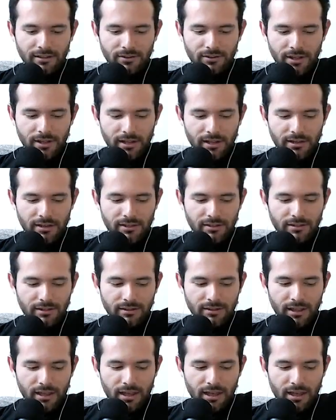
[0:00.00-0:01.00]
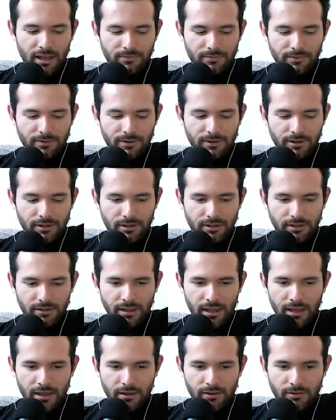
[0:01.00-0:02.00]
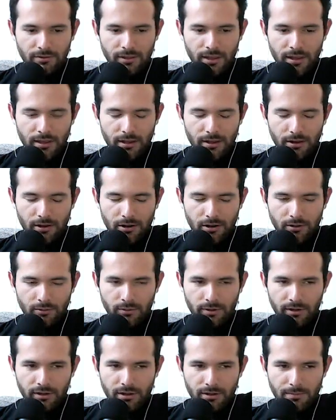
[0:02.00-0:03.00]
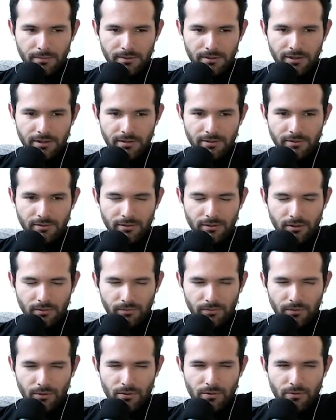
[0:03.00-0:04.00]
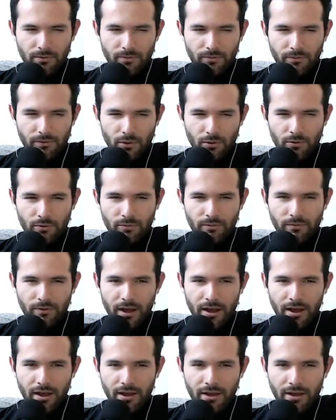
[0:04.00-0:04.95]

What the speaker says: edit that they have for that hardware company, the Fofa.